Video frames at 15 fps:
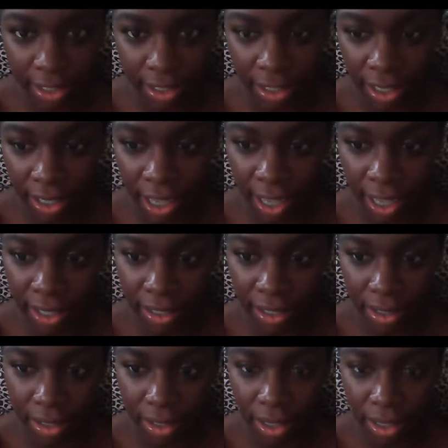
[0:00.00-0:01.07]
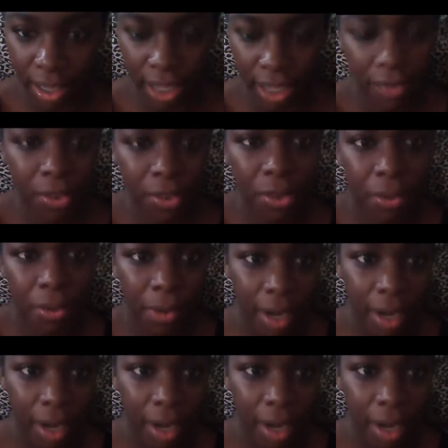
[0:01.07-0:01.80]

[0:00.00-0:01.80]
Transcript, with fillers: good, yes. Even doing